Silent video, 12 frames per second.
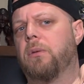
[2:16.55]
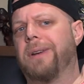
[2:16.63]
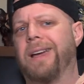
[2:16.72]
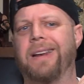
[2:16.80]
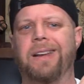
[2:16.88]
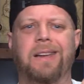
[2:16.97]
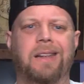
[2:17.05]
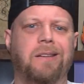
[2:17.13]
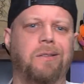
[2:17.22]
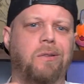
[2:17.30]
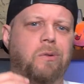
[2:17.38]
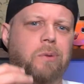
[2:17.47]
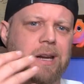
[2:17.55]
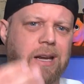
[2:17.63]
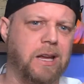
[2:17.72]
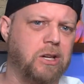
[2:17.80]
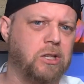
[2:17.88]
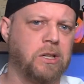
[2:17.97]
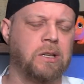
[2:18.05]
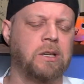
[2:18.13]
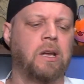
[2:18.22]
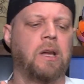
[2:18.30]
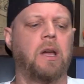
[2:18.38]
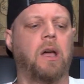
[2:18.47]
not any
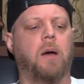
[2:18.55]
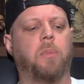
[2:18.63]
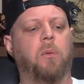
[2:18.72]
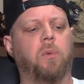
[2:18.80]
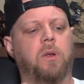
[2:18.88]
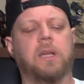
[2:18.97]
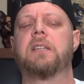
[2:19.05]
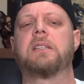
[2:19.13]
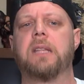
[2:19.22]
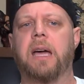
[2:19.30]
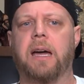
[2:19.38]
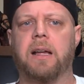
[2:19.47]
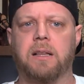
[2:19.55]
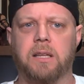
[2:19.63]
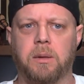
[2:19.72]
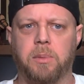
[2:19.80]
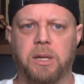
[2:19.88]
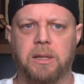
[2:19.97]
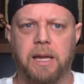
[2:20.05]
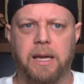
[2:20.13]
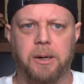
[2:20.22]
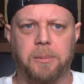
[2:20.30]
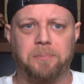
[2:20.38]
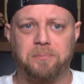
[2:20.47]
gradation, but we'll get to that a little bit later.